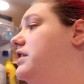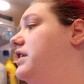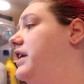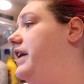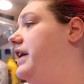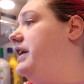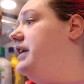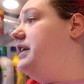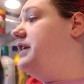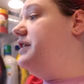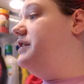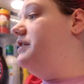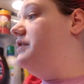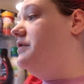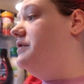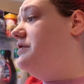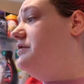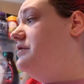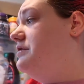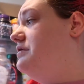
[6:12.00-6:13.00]
Like,
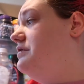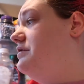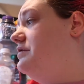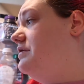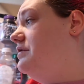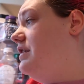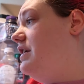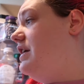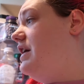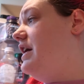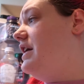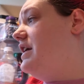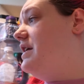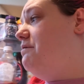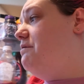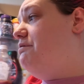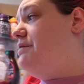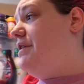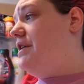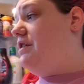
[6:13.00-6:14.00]
I
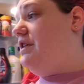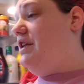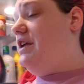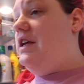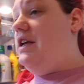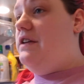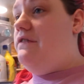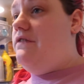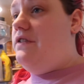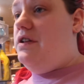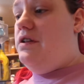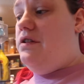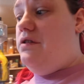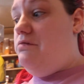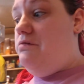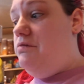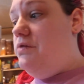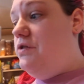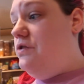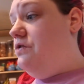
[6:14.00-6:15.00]
can barely
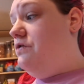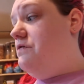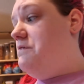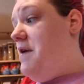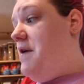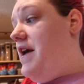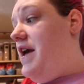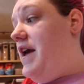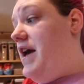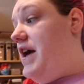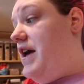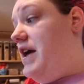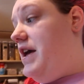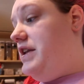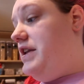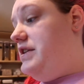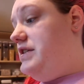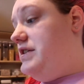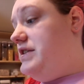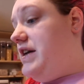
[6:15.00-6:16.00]
even move my
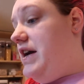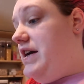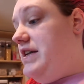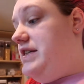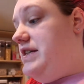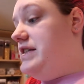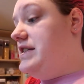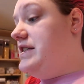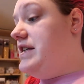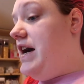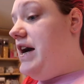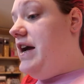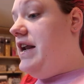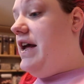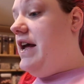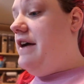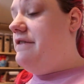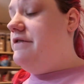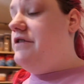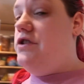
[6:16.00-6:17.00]
head side to
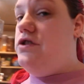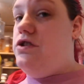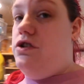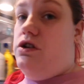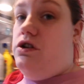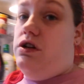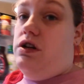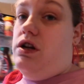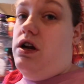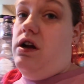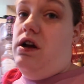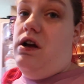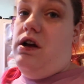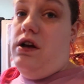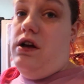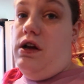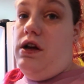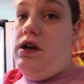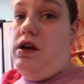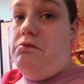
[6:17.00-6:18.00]
side. I have to turn
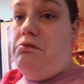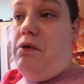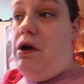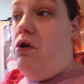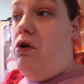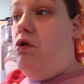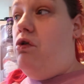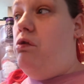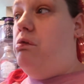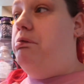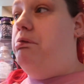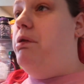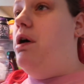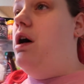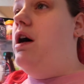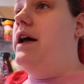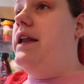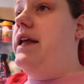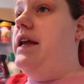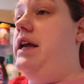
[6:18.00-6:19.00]
my whole
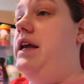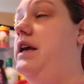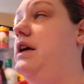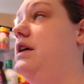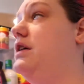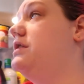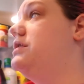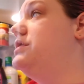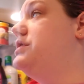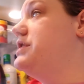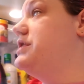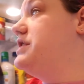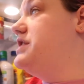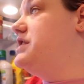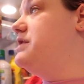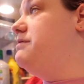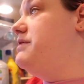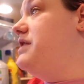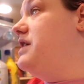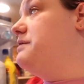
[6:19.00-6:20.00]
body
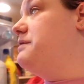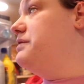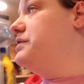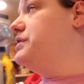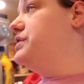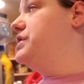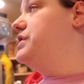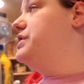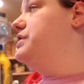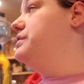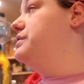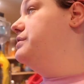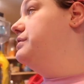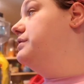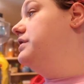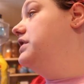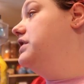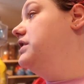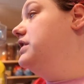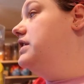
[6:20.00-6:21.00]
just to be able
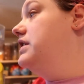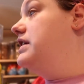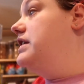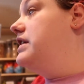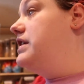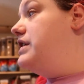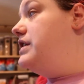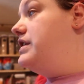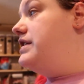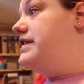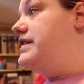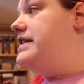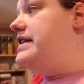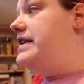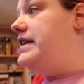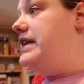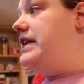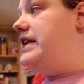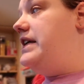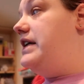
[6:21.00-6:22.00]
to
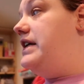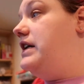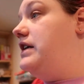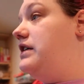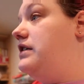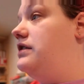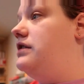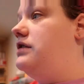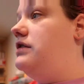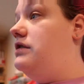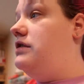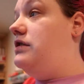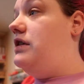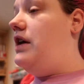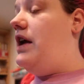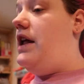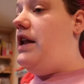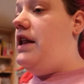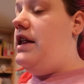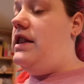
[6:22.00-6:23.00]
see
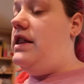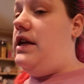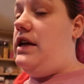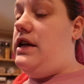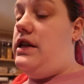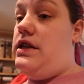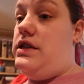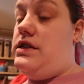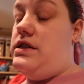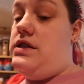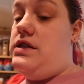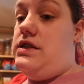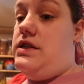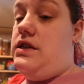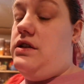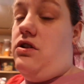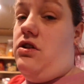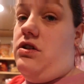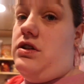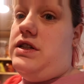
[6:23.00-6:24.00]
anything
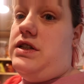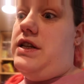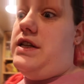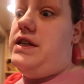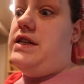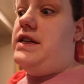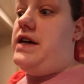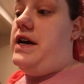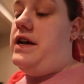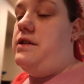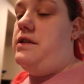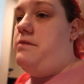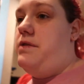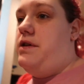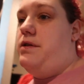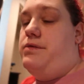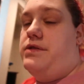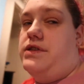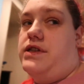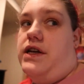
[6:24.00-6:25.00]
that's to the side of
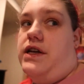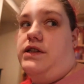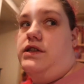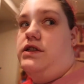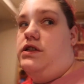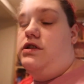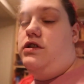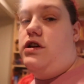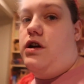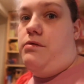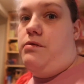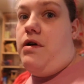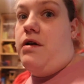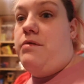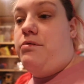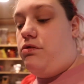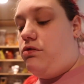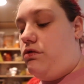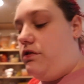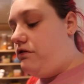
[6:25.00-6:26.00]
me besides, you know,
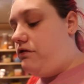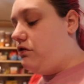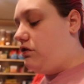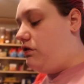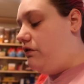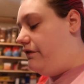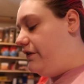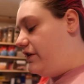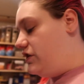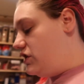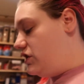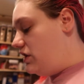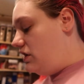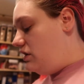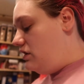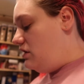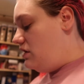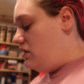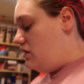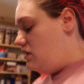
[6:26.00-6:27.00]
my peripheral
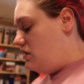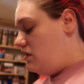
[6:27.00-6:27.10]
vision.